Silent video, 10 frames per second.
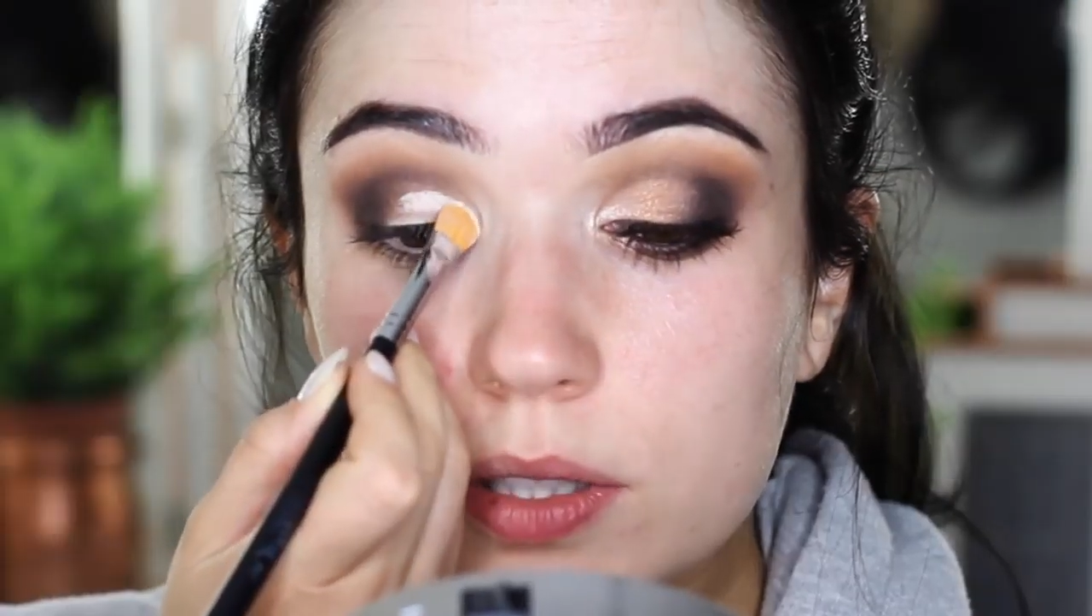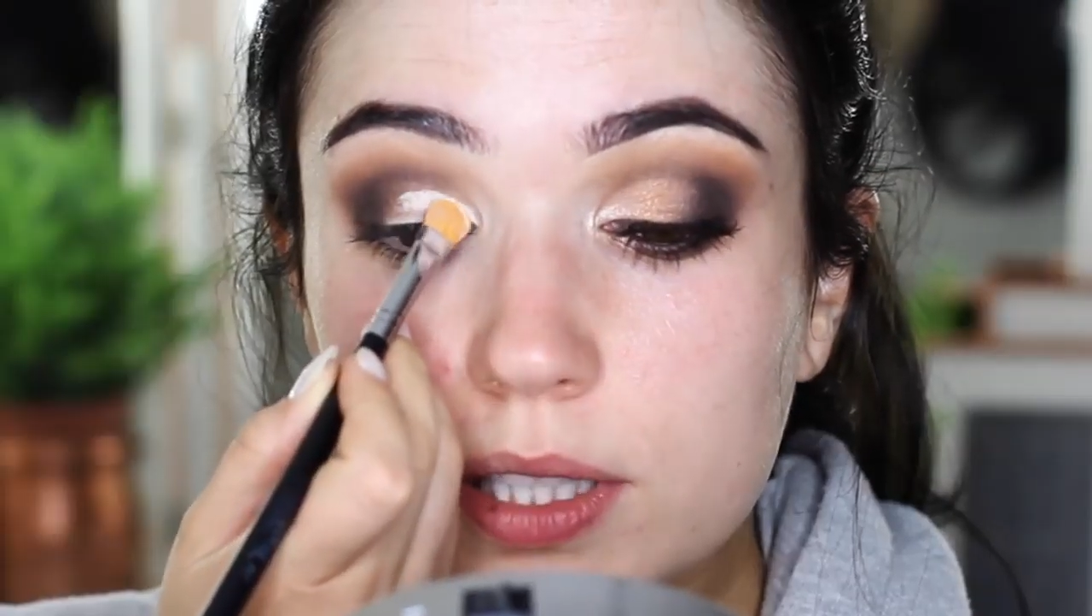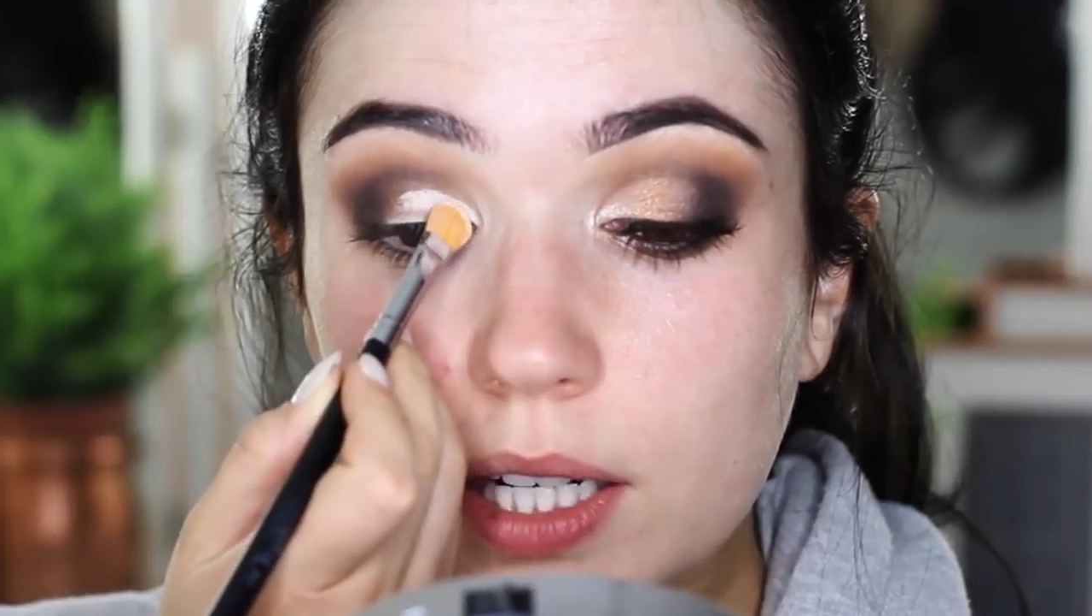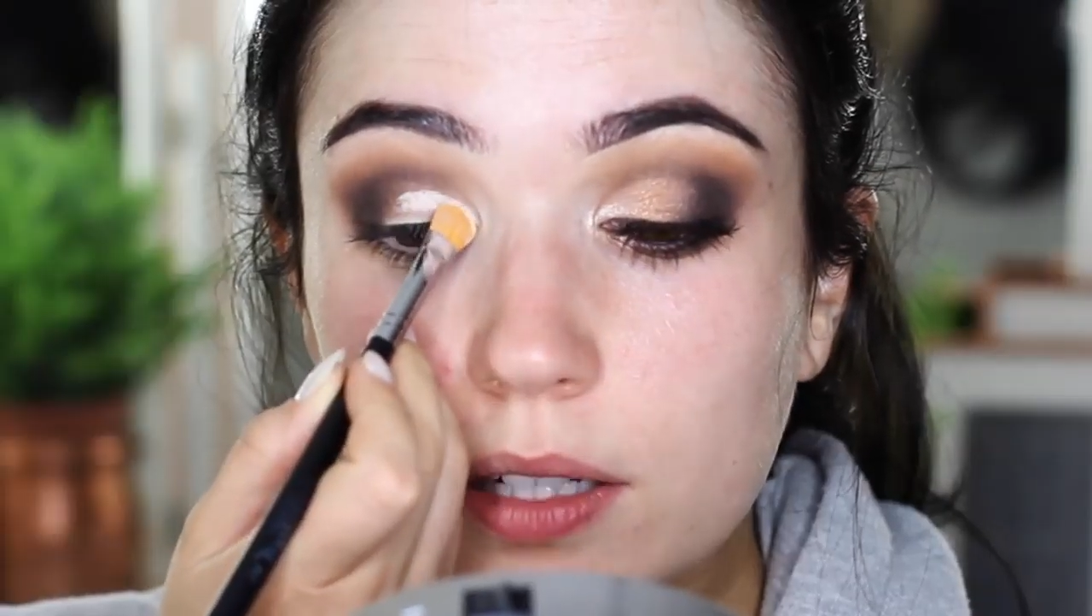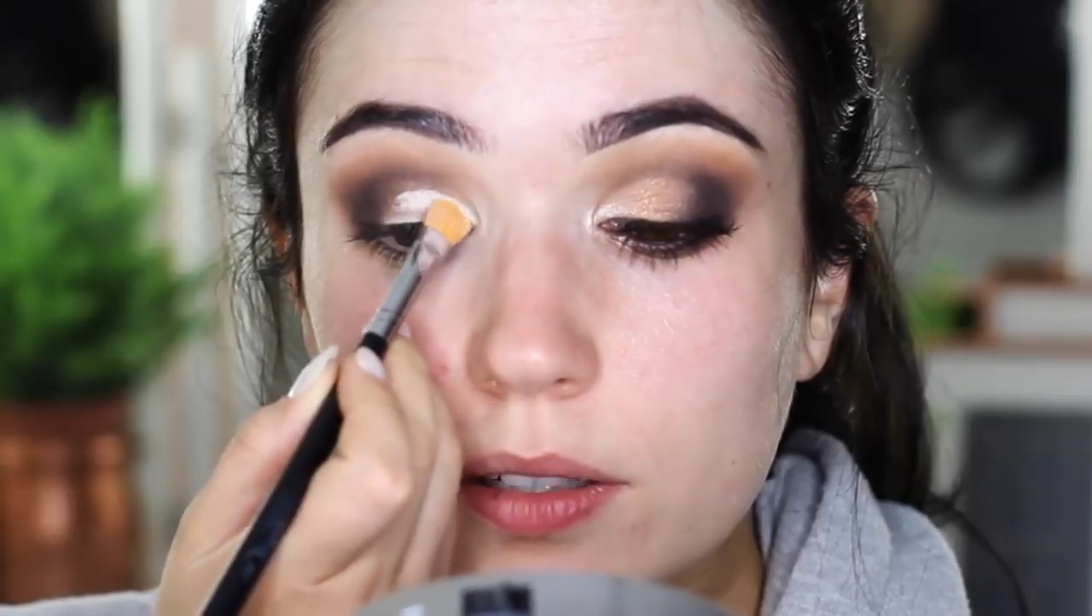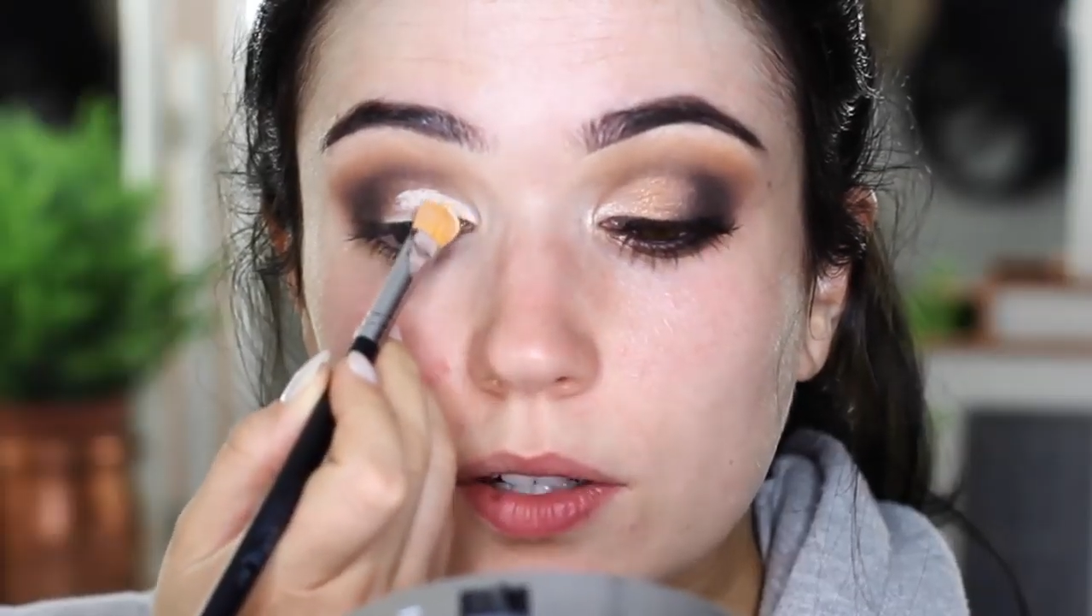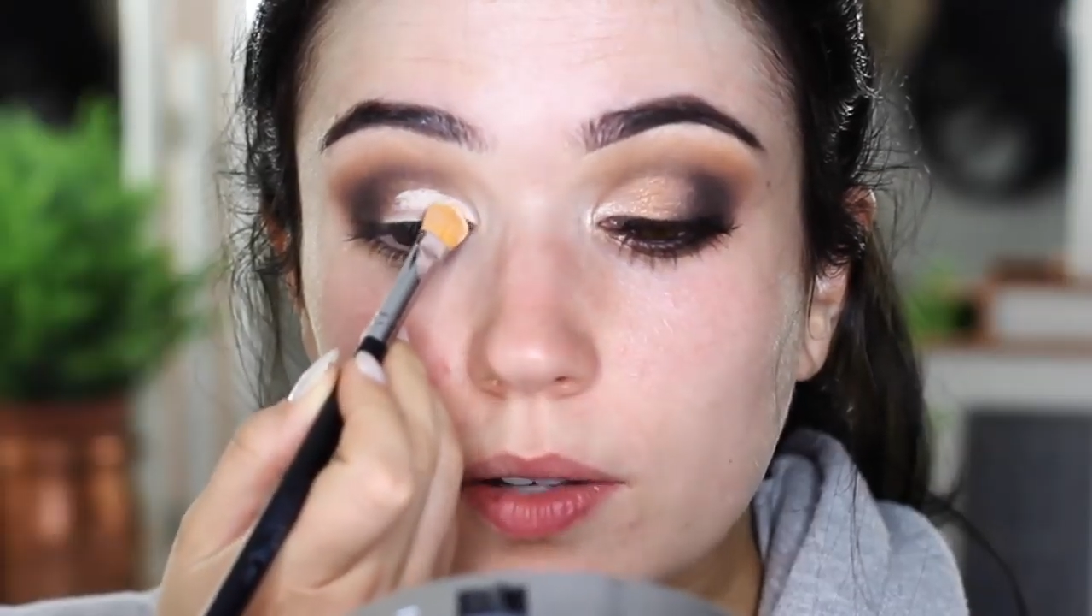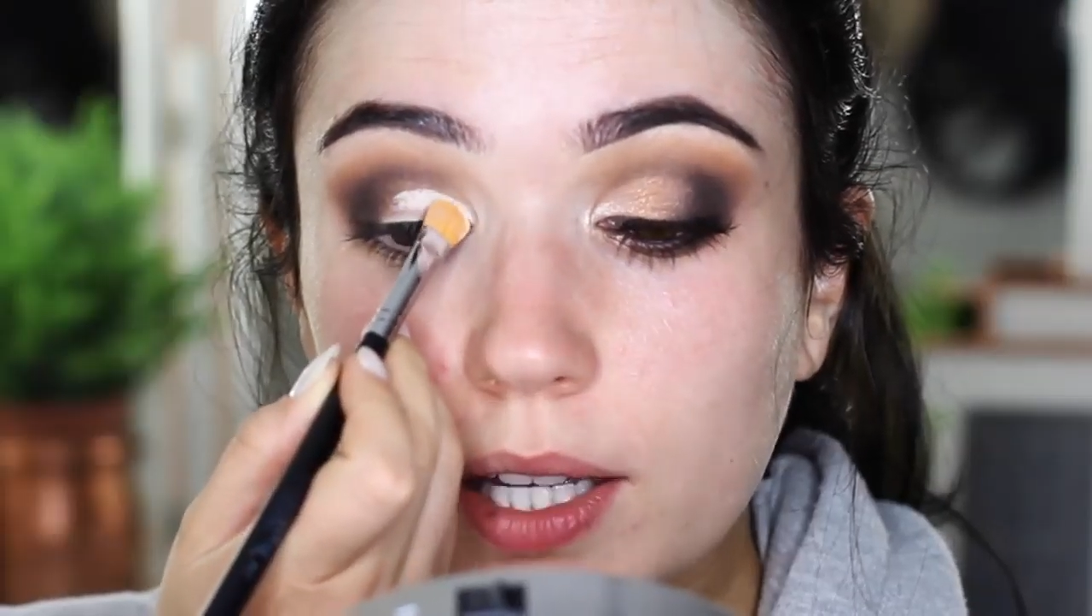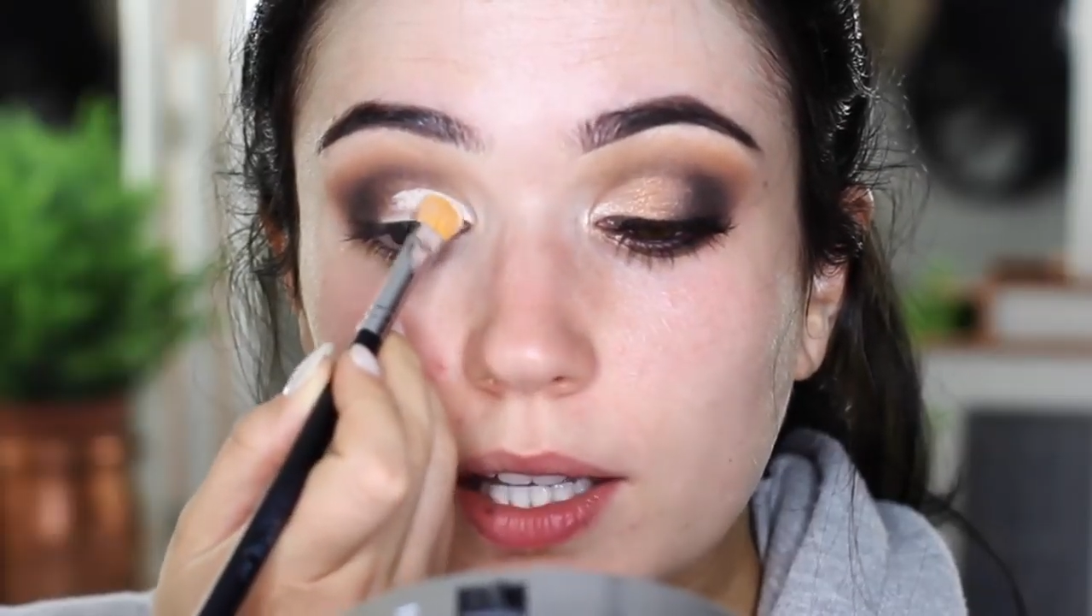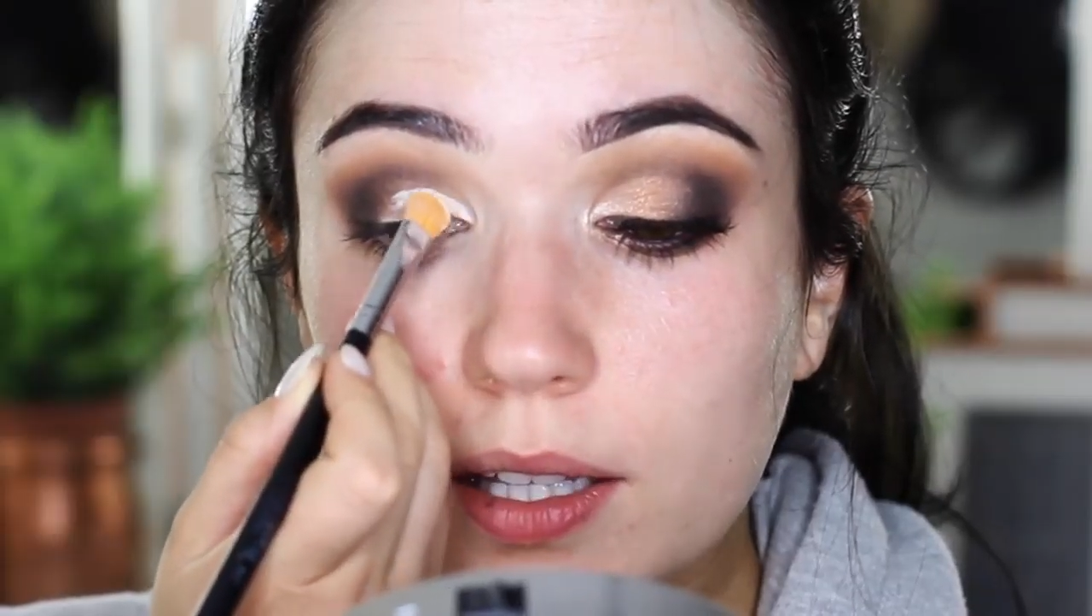scared of
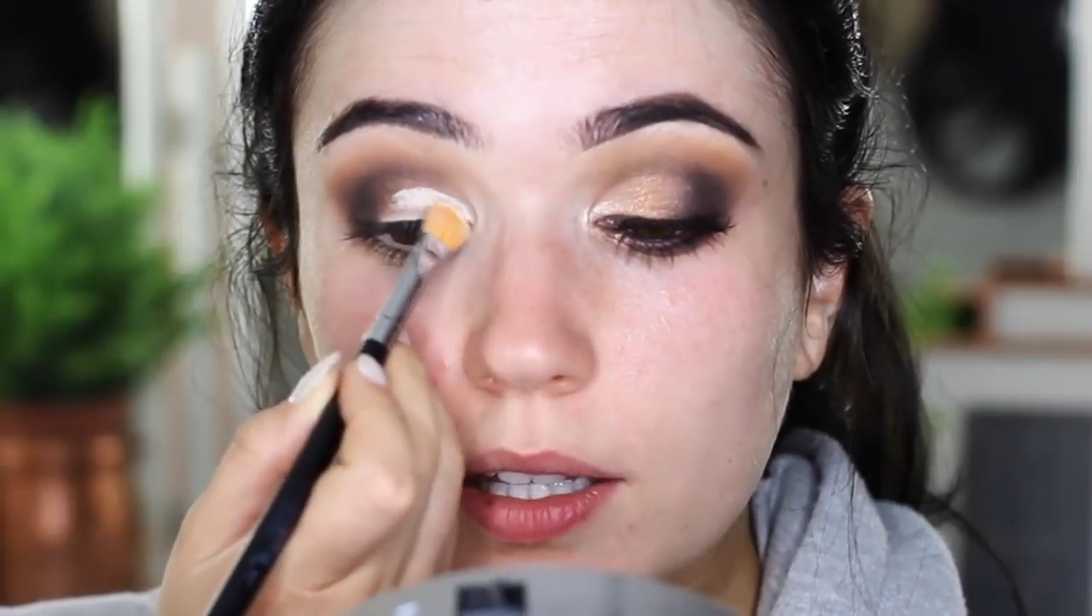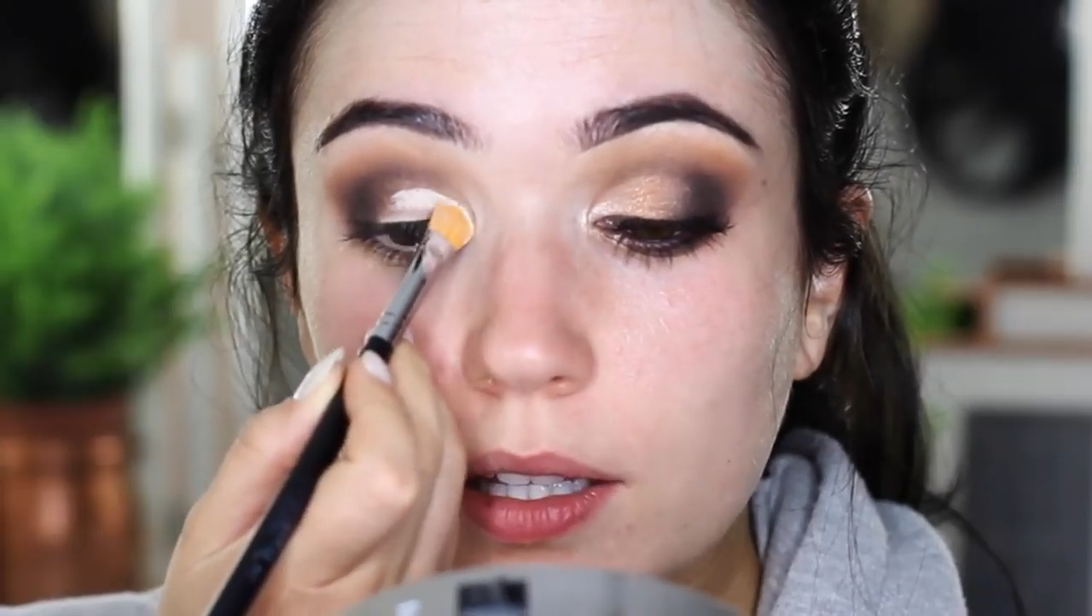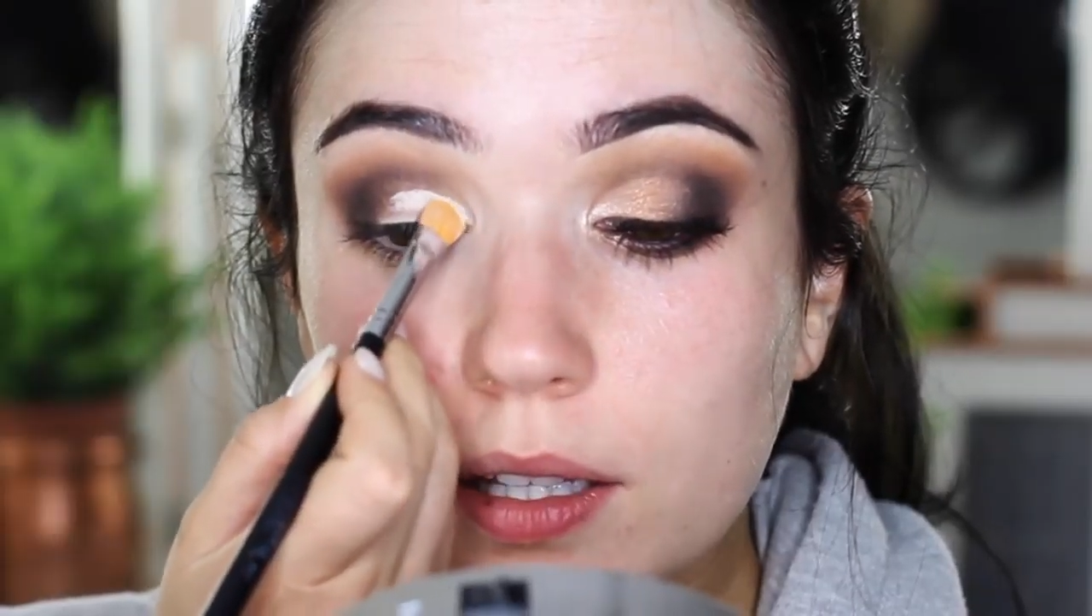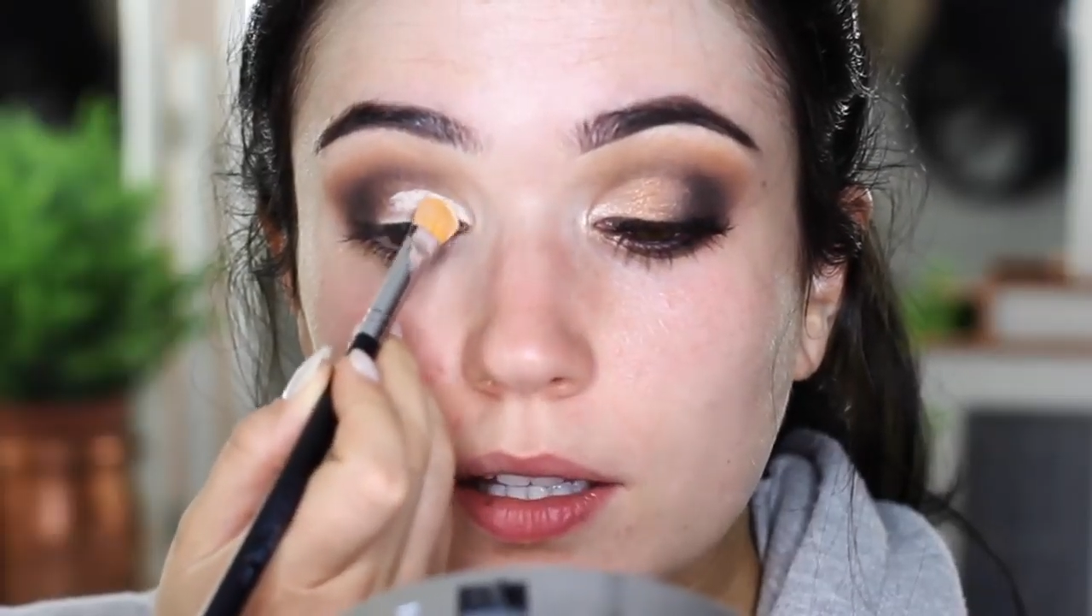doing it.